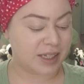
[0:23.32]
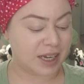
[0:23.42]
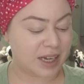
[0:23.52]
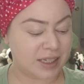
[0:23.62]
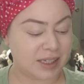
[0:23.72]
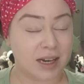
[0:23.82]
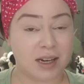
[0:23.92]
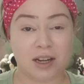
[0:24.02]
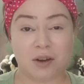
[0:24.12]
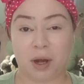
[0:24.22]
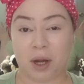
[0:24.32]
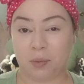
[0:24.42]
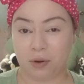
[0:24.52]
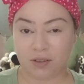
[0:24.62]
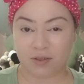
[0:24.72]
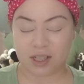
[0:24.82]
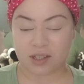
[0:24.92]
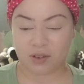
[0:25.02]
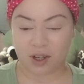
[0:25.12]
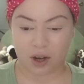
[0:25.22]
I had said in my
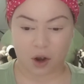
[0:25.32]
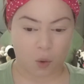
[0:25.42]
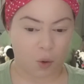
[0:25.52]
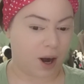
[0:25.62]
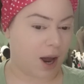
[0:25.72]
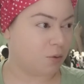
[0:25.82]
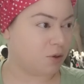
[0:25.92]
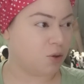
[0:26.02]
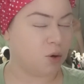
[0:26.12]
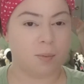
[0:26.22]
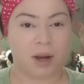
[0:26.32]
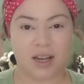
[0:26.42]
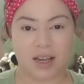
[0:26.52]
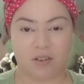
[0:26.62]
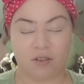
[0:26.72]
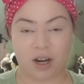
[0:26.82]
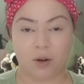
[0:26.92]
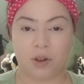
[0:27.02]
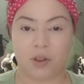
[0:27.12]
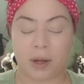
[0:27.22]
previous video when I was doing my Get
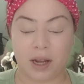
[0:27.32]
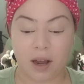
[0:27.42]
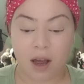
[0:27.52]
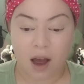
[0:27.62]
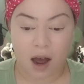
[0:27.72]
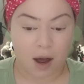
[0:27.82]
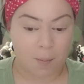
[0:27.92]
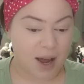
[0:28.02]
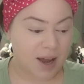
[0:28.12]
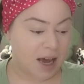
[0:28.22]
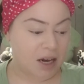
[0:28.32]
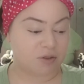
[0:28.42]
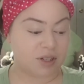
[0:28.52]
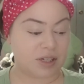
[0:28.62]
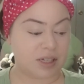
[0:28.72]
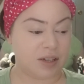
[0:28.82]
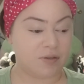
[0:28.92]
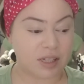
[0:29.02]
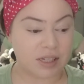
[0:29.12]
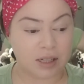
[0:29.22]
Ready With Me, I had
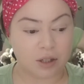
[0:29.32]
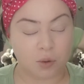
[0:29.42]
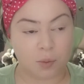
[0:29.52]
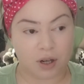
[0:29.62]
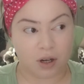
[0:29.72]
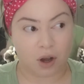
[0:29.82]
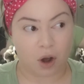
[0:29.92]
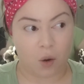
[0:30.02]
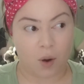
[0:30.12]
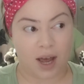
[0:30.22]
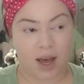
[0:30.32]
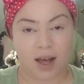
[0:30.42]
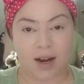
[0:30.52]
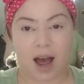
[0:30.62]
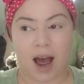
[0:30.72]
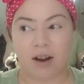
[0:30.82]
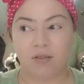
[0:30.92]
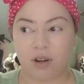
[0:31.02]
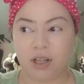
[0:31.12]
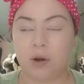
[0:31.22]
received this a little bit ago and I
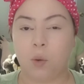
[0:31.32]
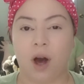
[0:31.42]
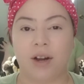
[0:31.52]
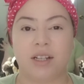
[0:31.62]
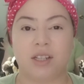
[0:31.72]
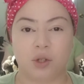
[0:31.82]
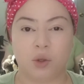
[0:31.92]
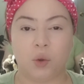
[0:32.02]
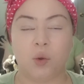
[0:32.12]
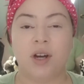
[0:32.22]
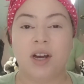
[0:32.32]
really wanted to